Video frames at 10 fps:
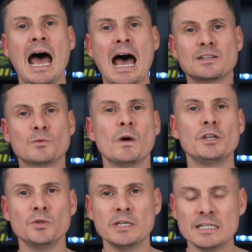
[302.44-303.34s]
as and when
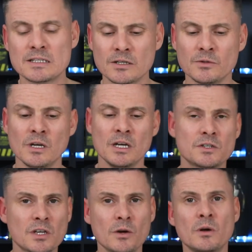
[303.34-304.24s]
you need to.
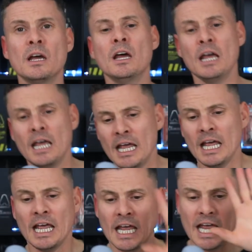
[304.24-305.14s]
So
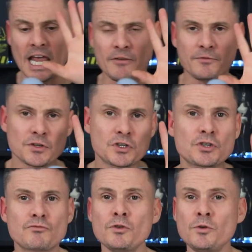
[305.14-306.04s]
if the
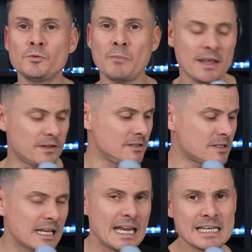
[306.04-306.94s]
screwed method
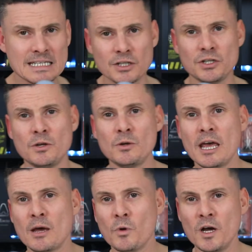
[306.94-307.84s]
isn't
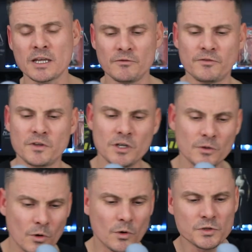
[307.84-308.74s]
working for
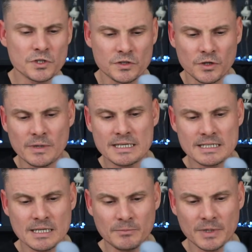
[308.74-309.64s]
you, all you do is
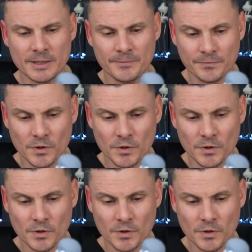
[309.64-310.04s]
simply